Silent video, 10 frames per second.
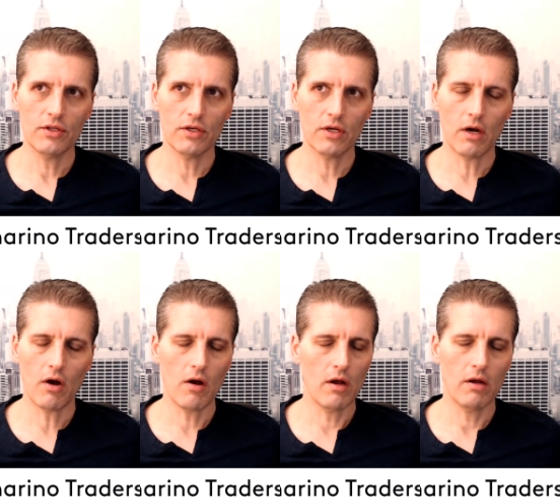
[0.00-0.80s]

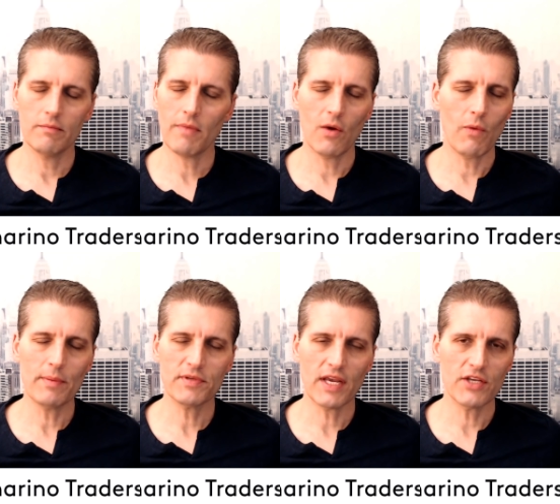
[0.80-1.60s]
on my
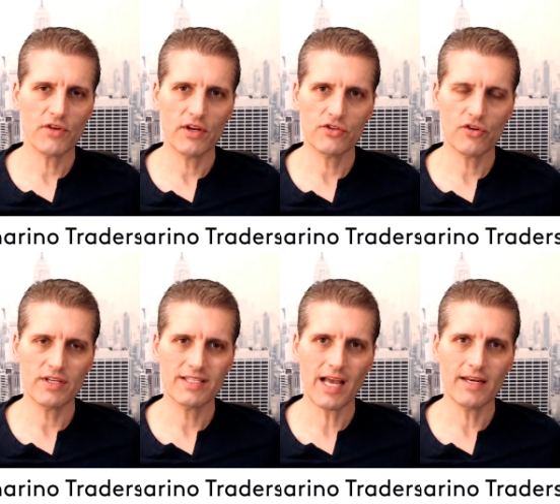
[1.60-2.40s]
website,
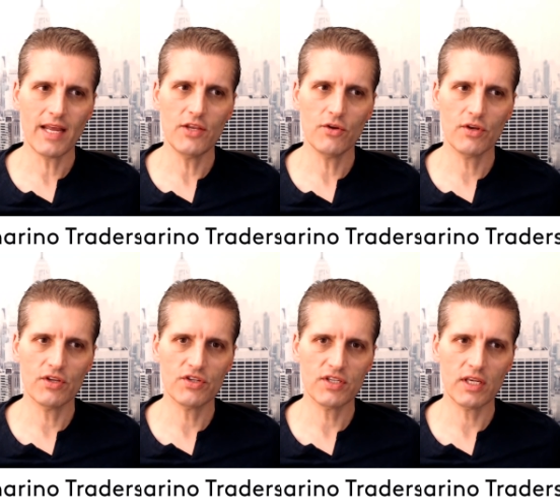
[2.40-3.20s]
traderschoice.net, you can
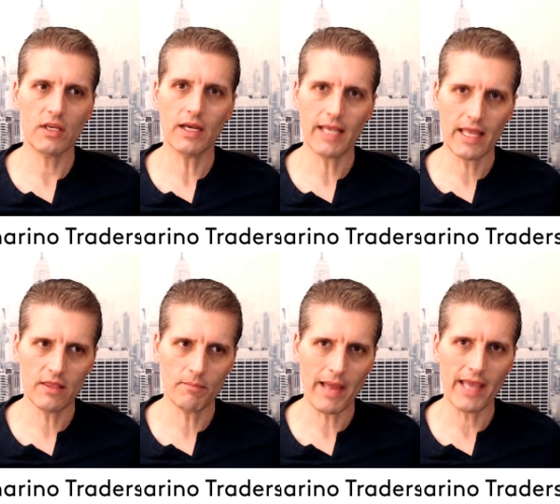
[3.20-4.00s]
see, again, the
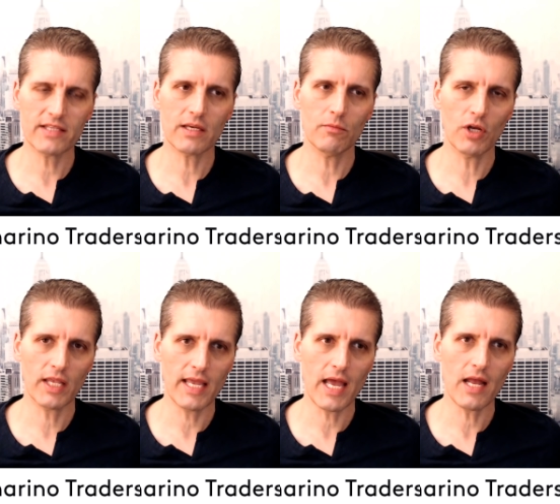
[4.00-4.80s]
banks I'm looking
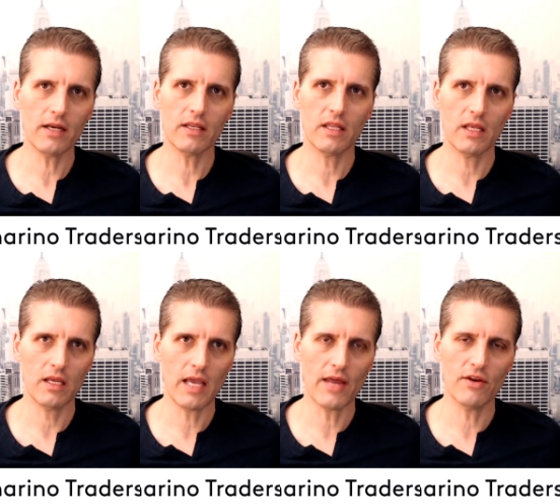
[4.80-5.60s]
at, the
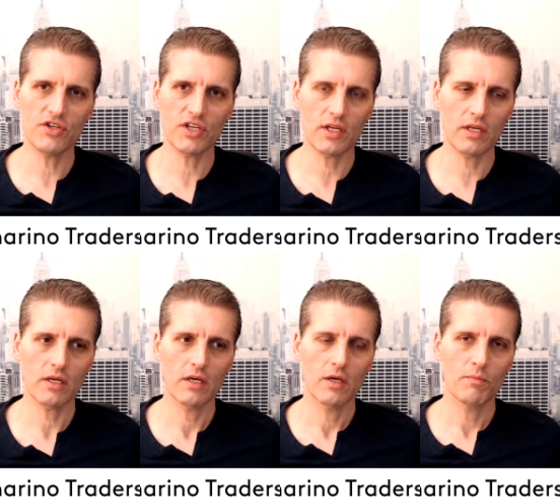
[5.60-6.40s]
energy
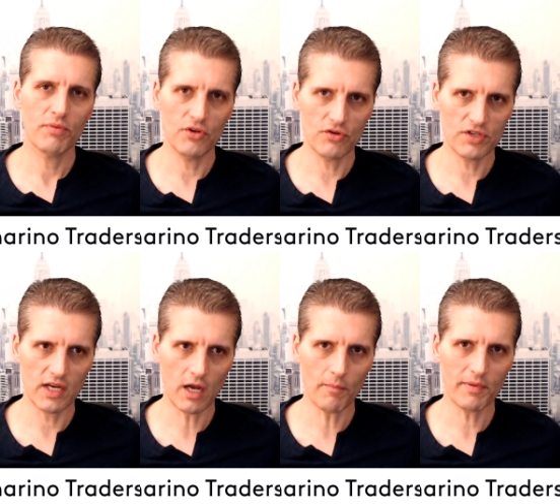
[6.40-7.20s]
producing
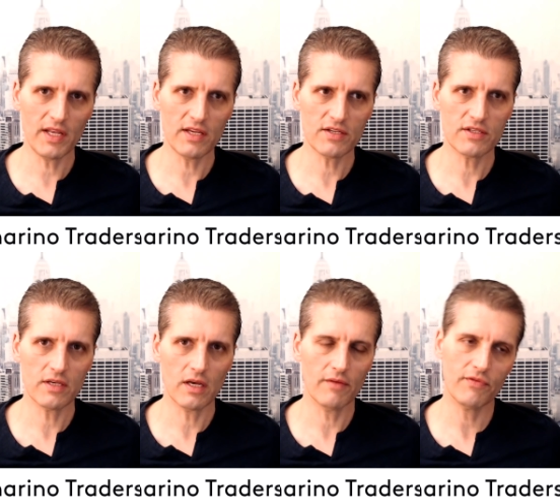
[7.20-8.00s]
companies, uh,
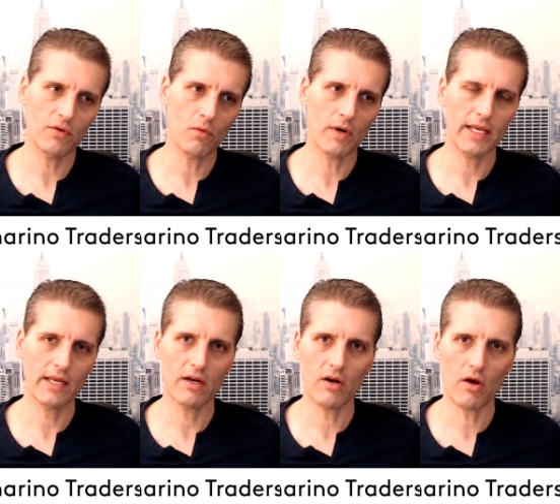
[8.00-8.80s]
if you want to get in
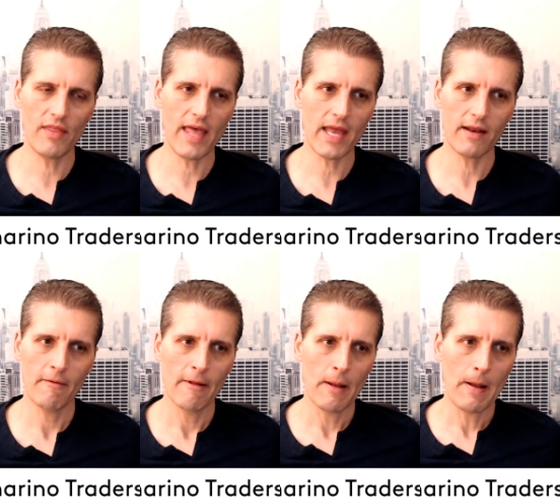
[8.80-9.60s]
on that.
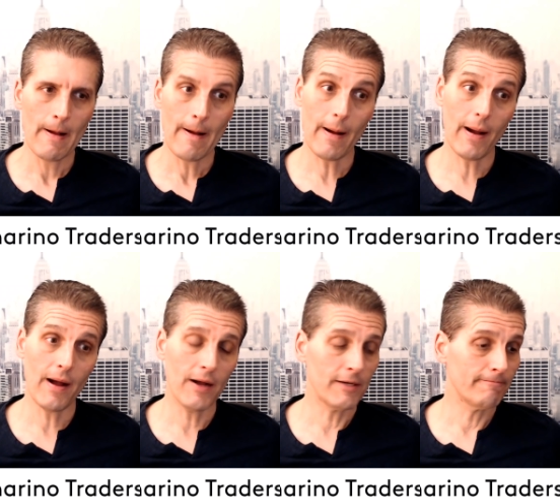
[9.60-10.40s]

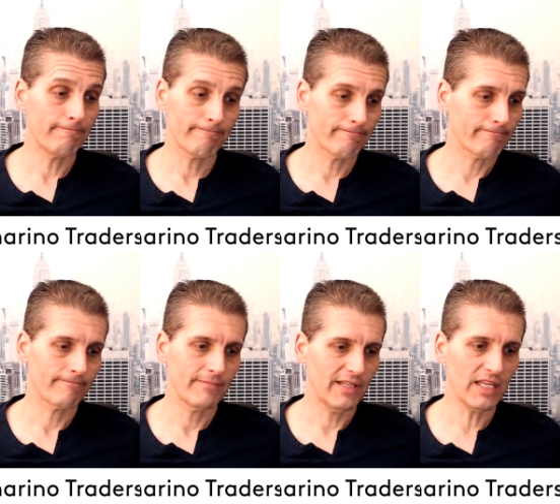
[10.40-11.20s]
Um,
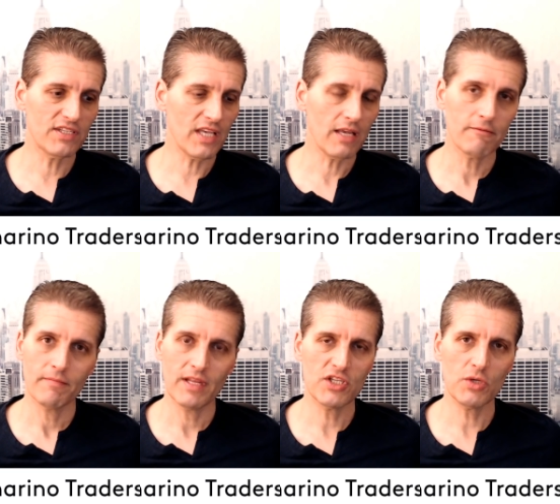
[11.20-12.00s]
let's see. Let's
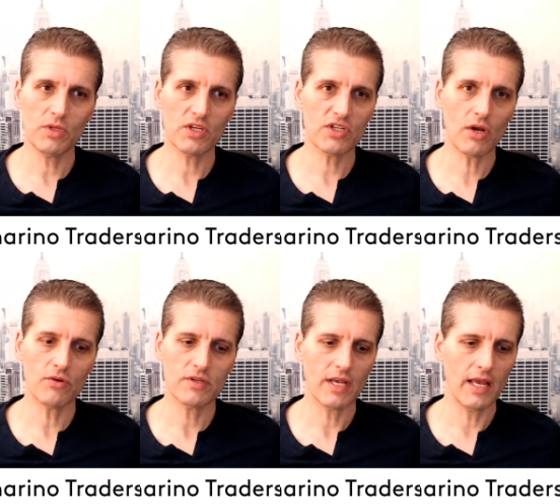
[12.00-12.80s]
see where this goes.
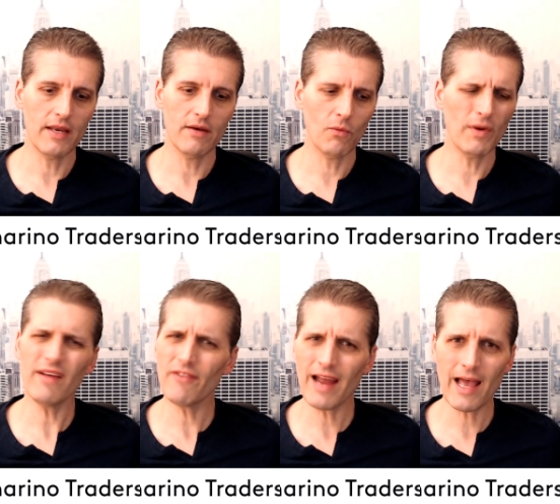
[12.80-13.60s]
And whatever
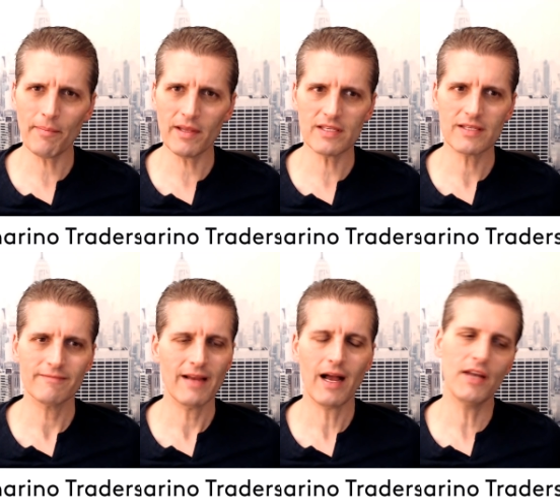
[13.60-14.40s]
happens,
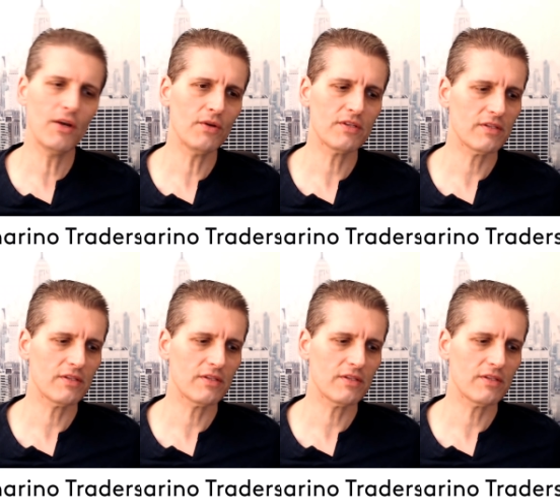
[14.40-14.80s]
I know it's